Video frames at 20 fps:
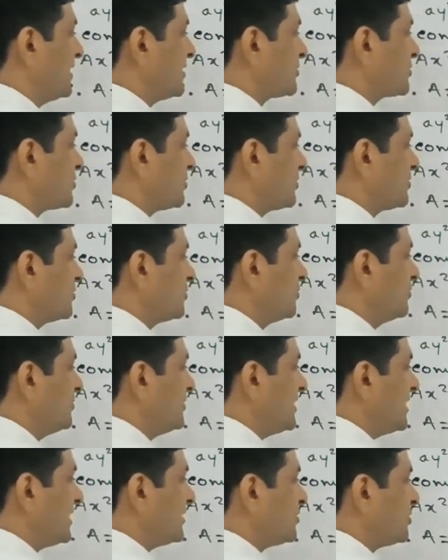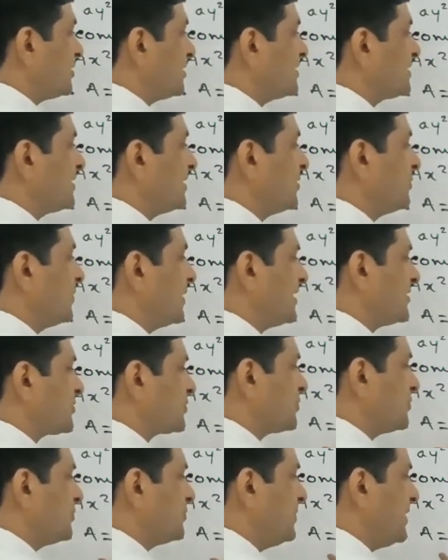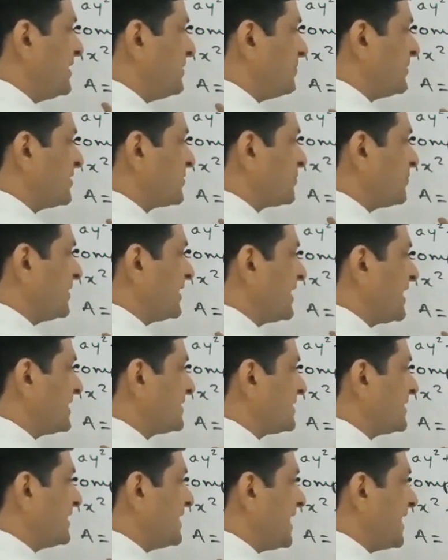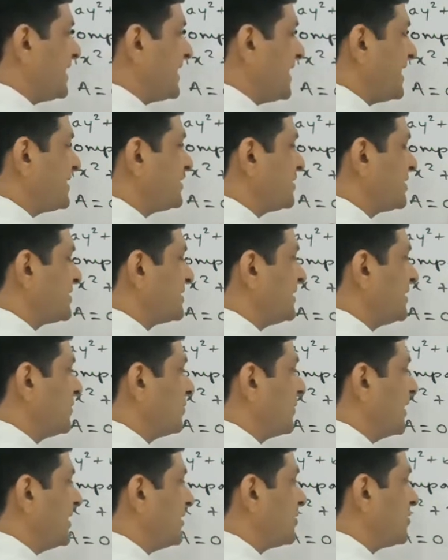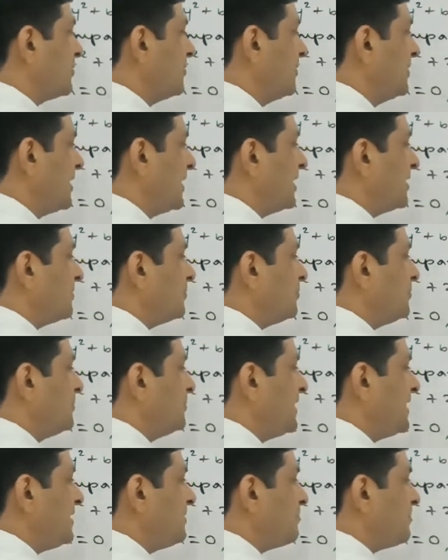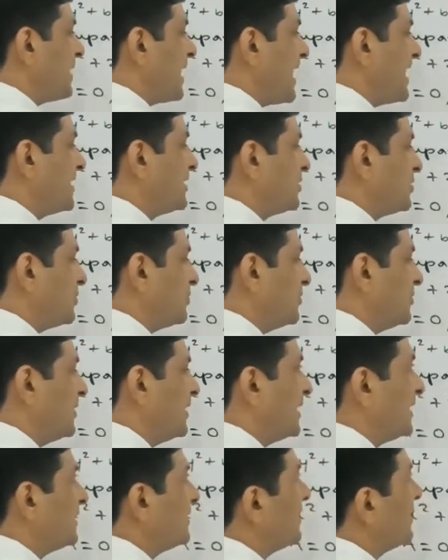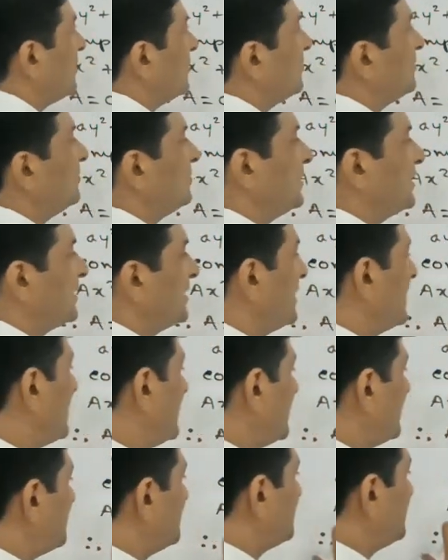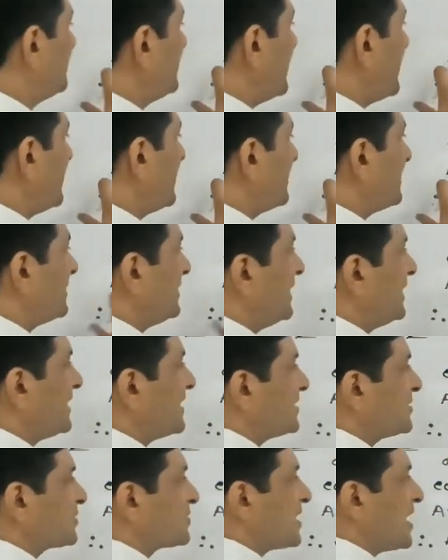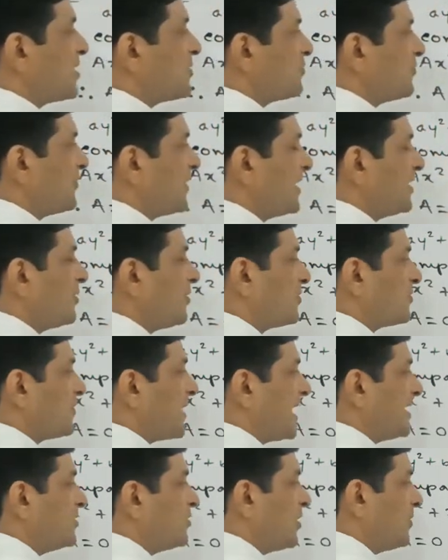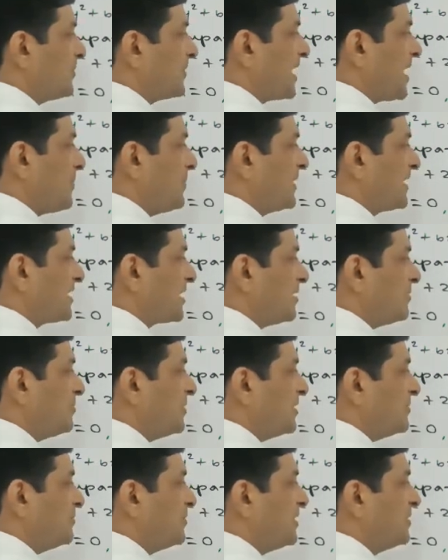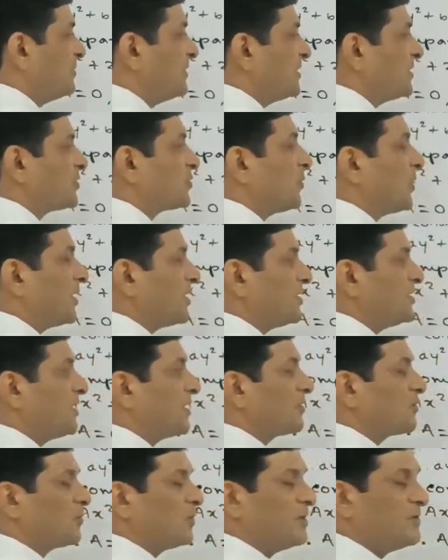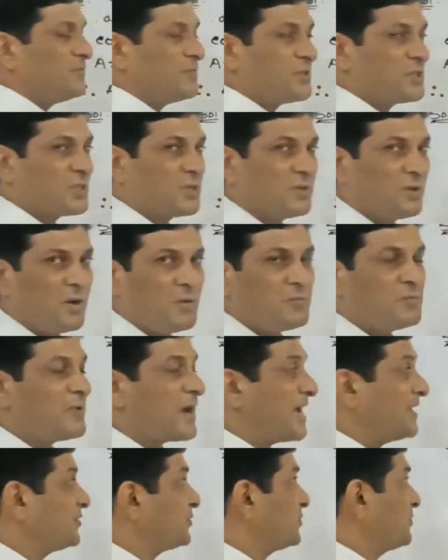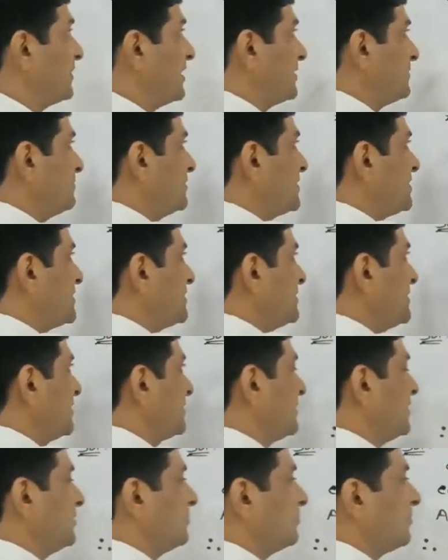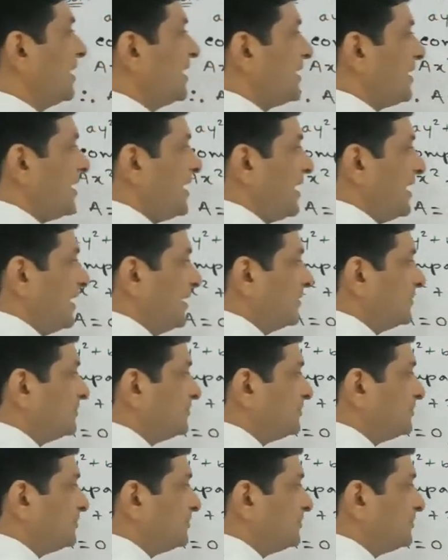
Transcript: So 2h is equals to b, means we can say that h is equal to b by 2. Now let us try to find out value of capital B. B means what here? Coefficient of y square, which is nothing but a.